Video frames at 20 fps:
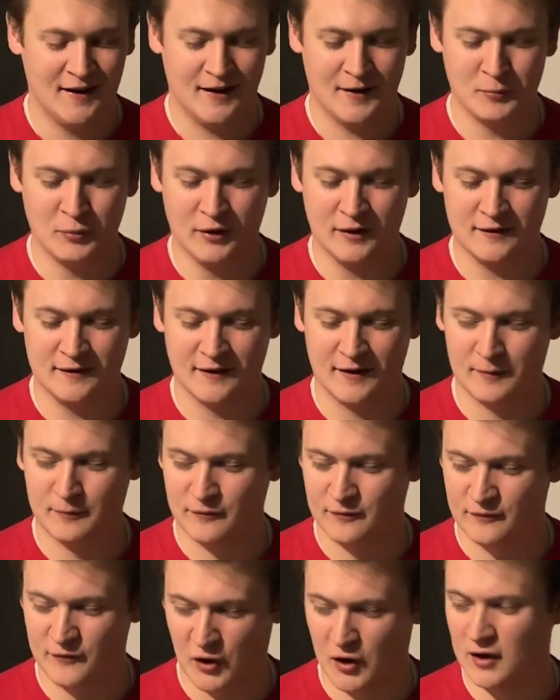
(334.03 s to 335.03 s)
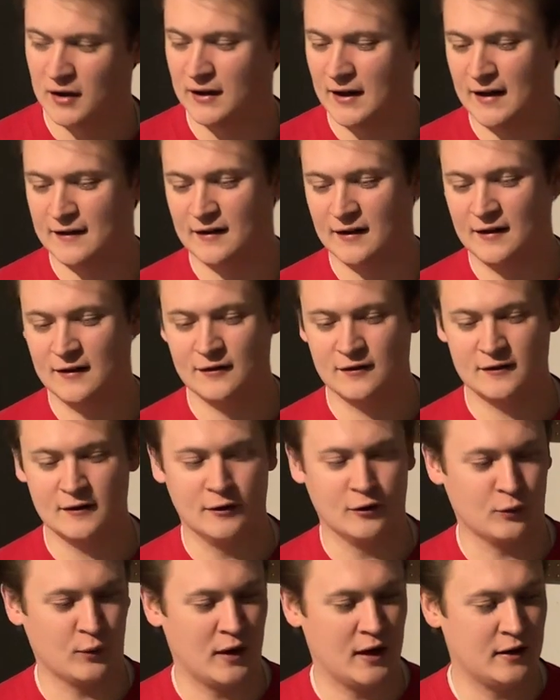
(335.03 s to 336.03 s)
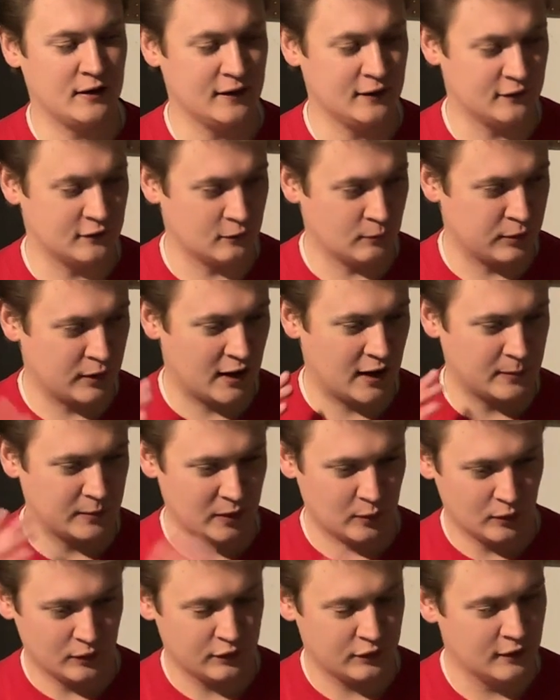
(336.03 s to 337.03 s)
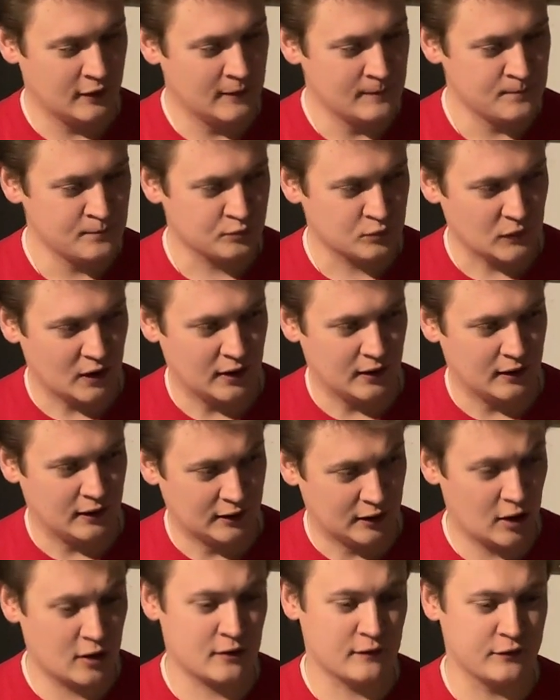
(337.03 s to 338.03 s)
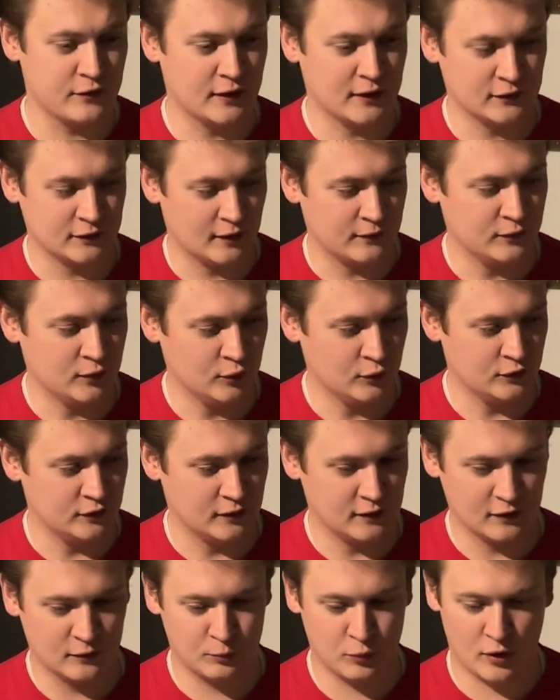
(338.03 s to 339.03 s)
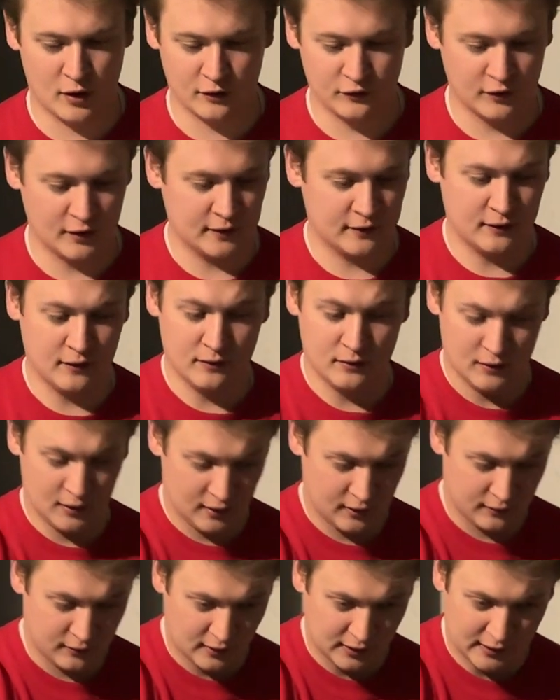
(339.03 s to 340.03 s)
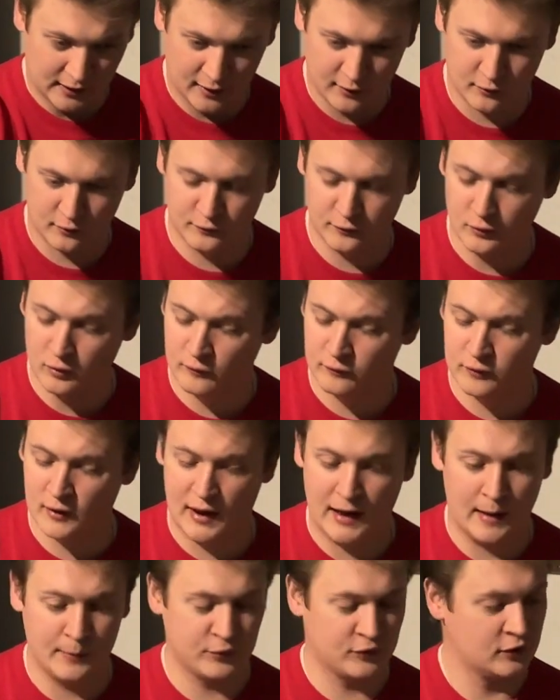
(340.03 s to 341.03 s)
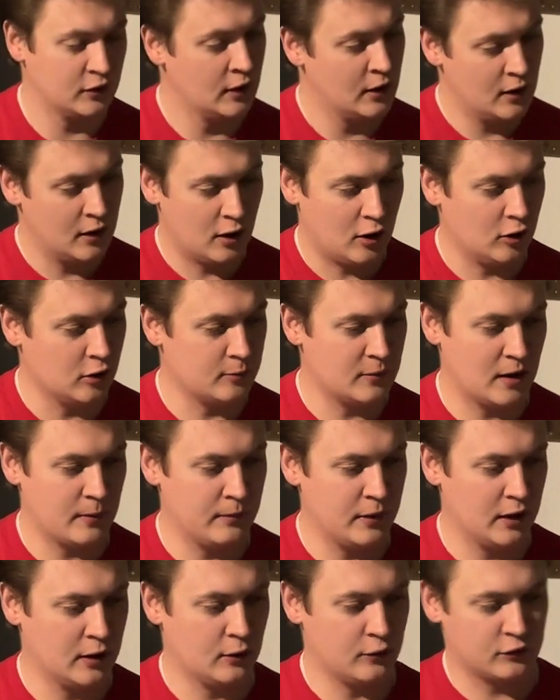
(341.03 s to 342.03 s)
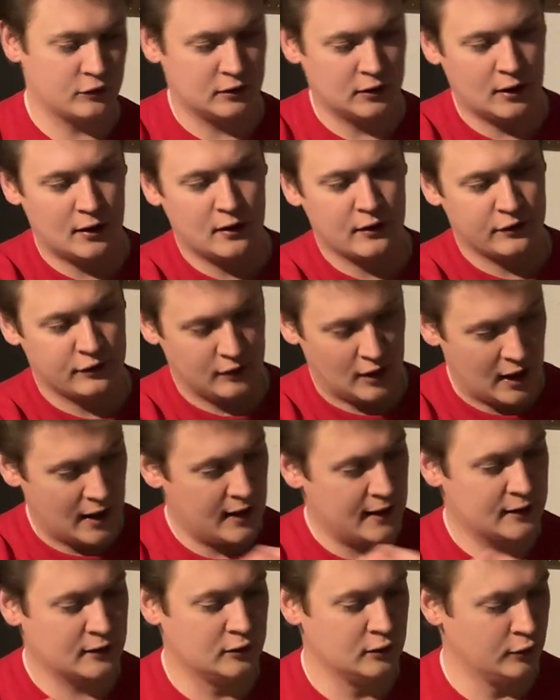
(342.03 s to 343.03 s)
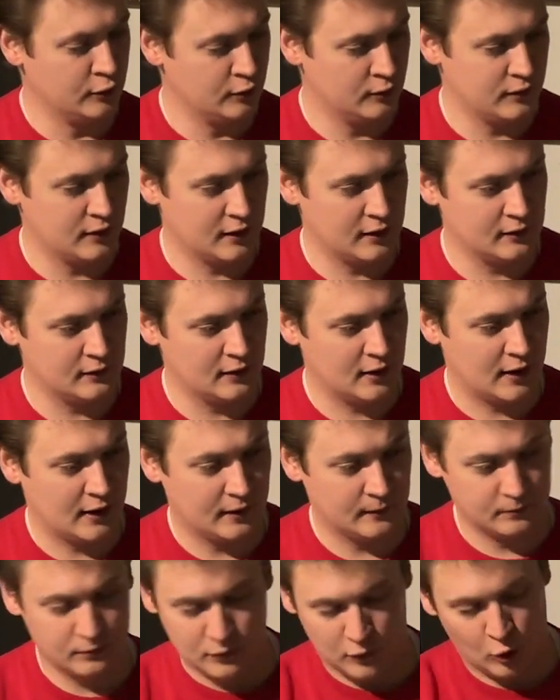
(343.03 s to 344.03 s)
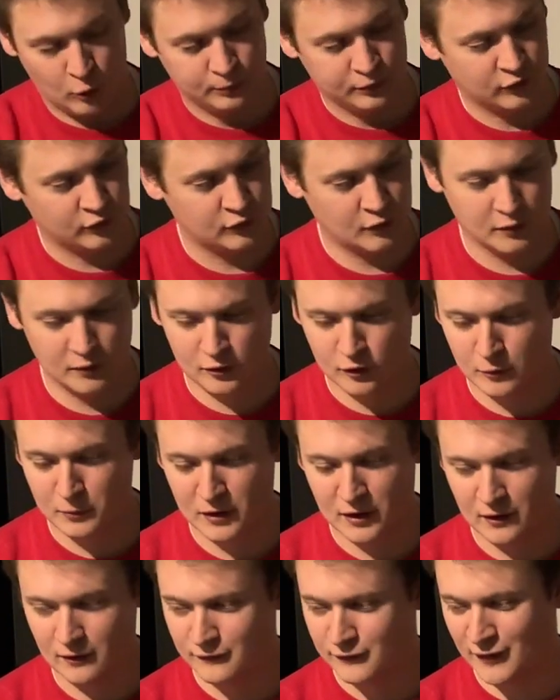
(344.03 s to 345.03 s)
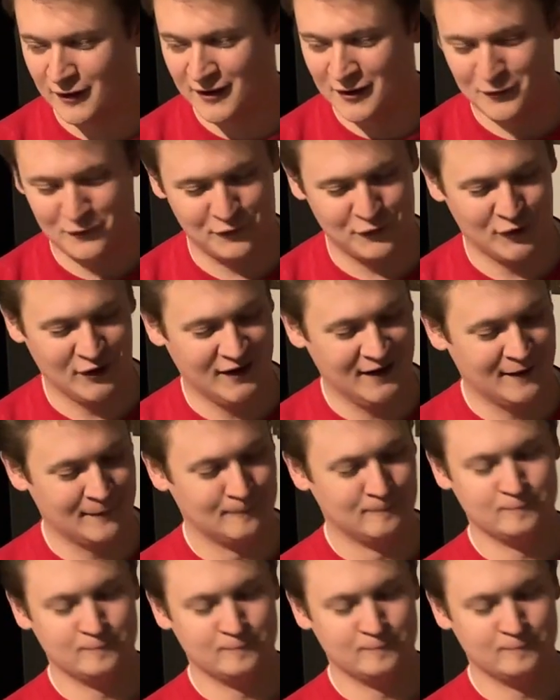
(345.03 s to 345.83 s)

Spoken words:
but very glad that he's still around. He's supplied me with a lot of things I've used in this project. The leather for the flaps, all my bellows cloth, hide glue that I hope to show you in a minute if I don't forget.